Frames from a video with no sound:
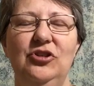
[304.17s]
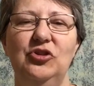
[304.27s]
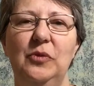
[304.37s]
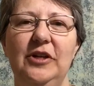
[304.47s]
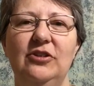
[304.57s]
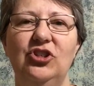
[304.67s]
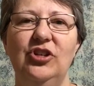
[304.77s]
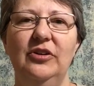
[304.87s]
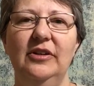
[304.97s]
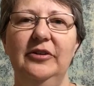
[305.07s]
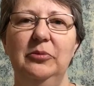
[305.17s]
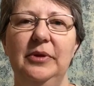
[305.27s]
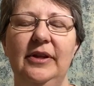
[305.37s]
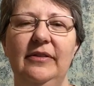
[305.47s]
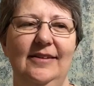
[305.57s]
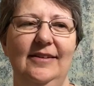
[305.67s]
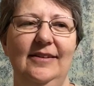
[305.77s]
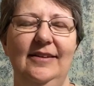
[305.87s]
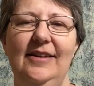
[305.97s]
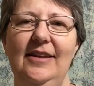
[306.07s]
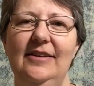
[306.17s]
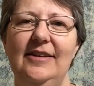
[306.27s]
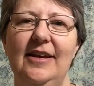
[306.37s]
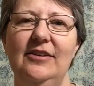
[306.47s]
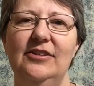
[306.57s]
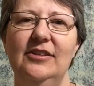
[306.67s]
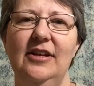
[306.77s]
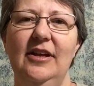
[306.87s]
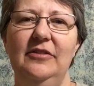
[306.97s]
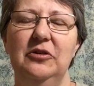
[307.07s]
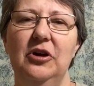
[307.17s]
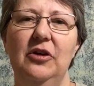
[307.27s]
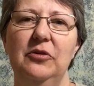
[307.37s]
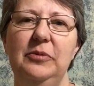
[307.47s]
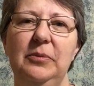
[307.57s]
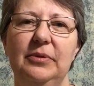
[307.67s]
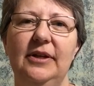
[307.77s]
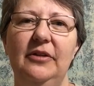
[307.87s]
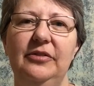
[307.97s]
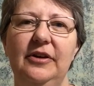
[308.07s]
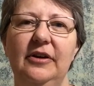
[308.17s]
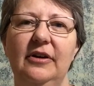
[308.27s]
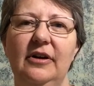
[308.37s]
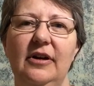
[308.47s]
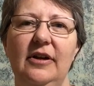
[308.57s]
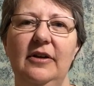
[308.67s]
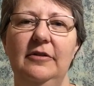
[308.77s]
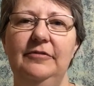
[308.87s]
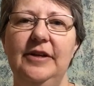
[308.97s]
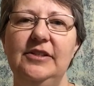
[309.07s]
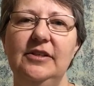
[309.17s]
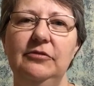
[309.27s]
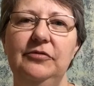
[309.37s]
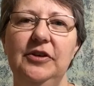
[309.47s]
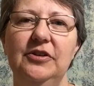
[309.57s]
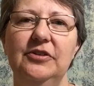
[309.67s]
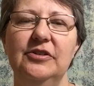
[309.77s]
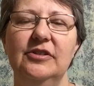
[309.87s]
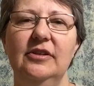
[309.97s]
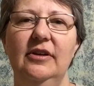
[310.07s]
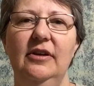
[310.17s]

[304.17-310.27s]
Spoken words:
just wanted to share a little bit in case there are other people out there facing fears,